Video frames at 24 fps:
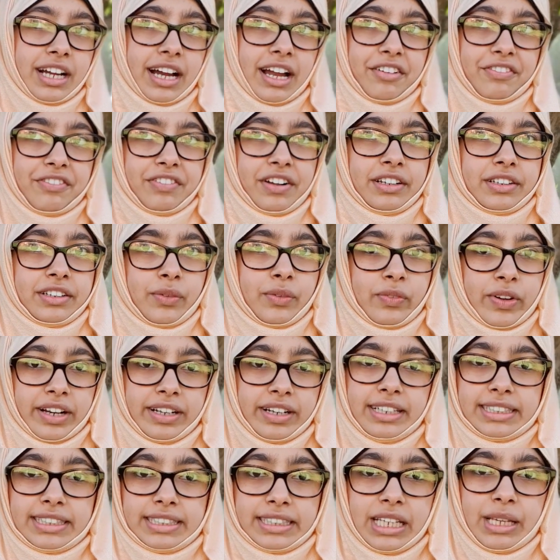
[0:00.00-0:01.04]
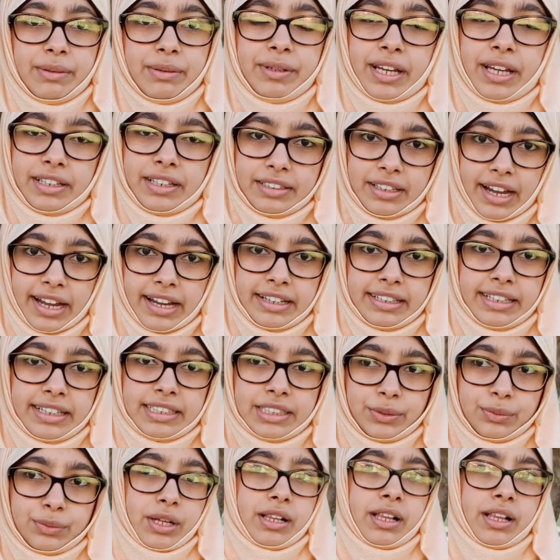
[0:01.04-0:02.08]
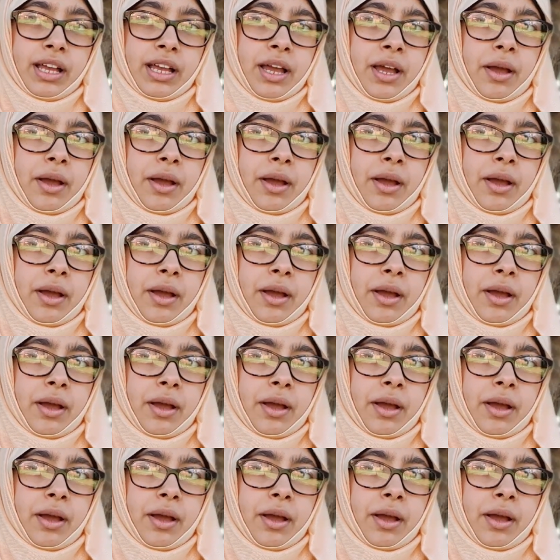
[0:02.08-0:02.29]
I felt very sleepy and tired as well,